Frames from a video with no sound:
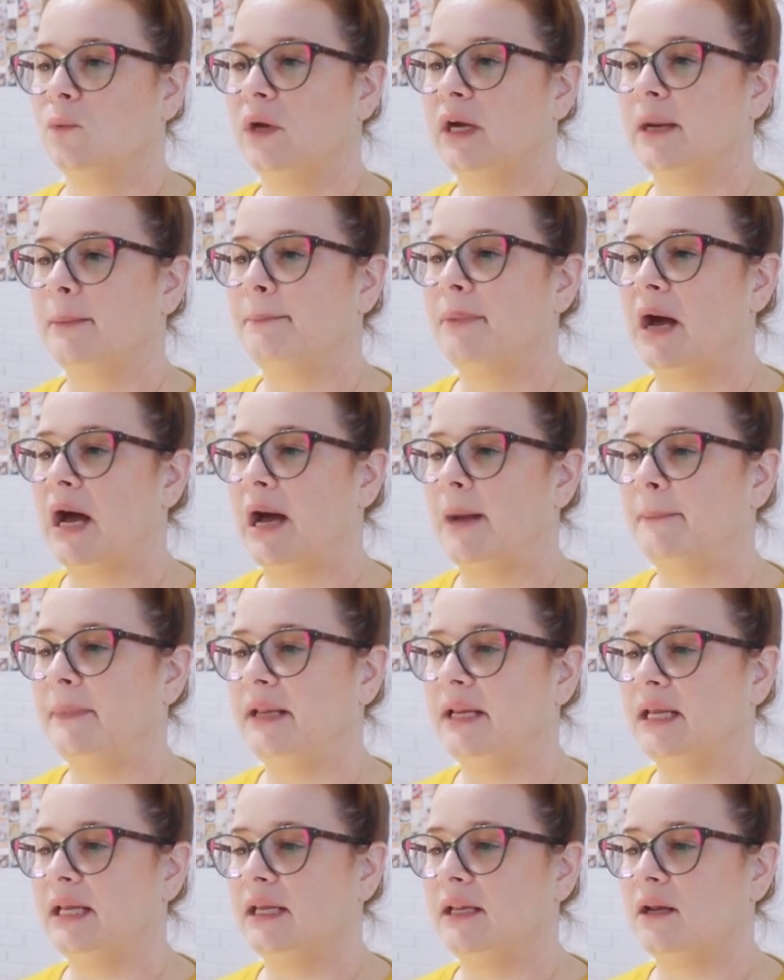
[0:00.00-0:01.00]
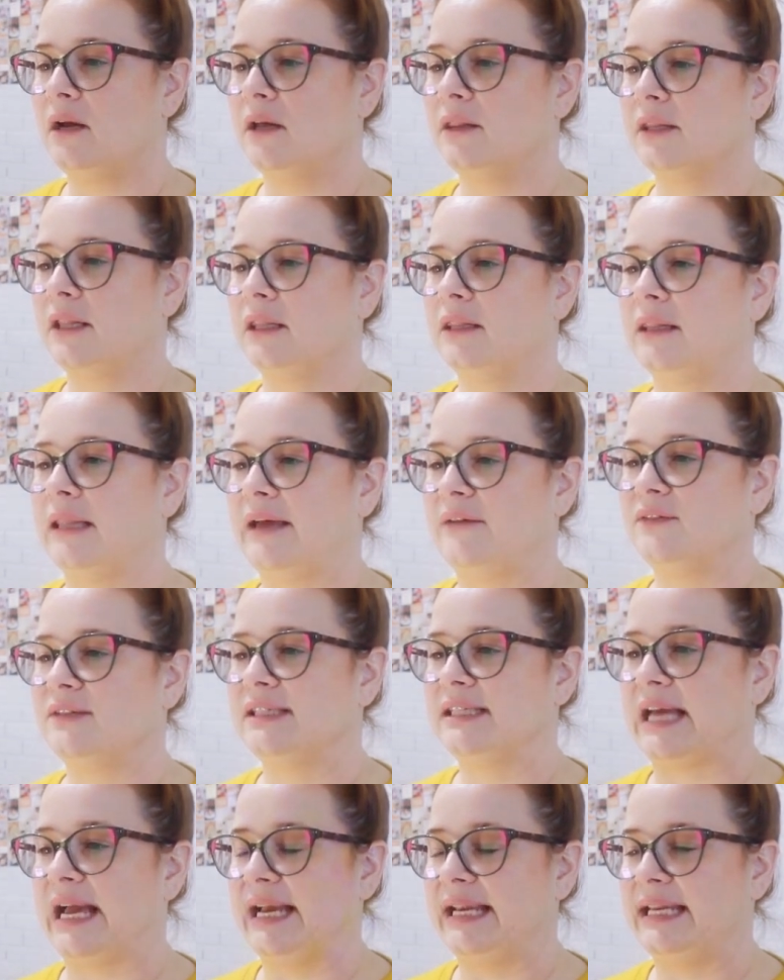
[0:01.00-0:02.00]
We're gonna pop it in on the
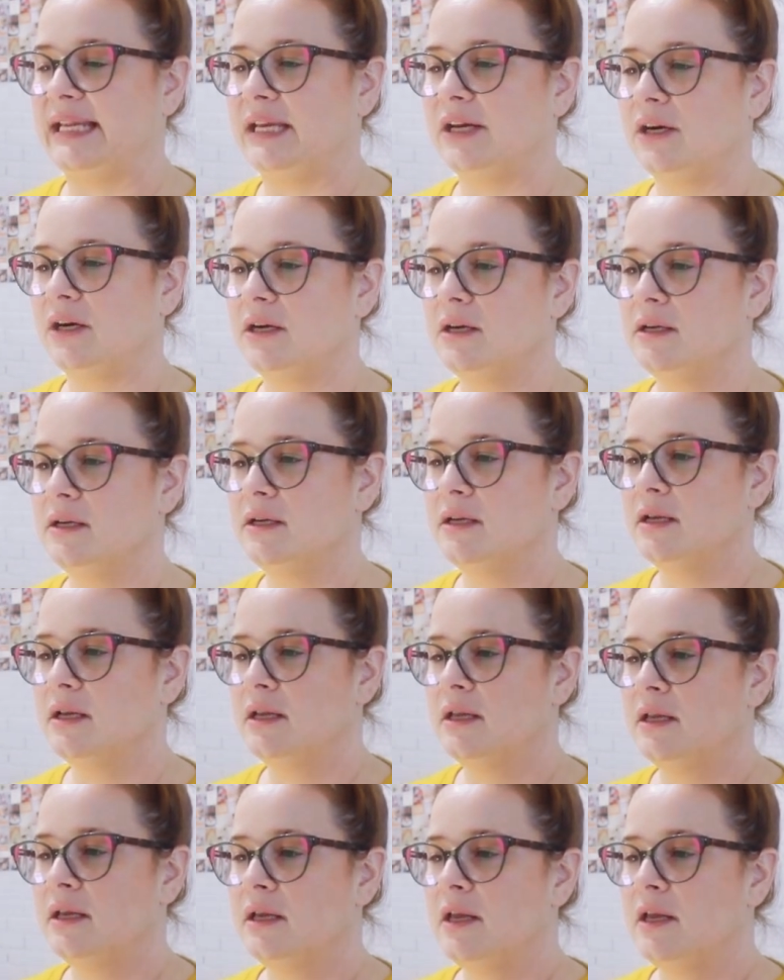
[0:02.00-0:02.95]
left side here,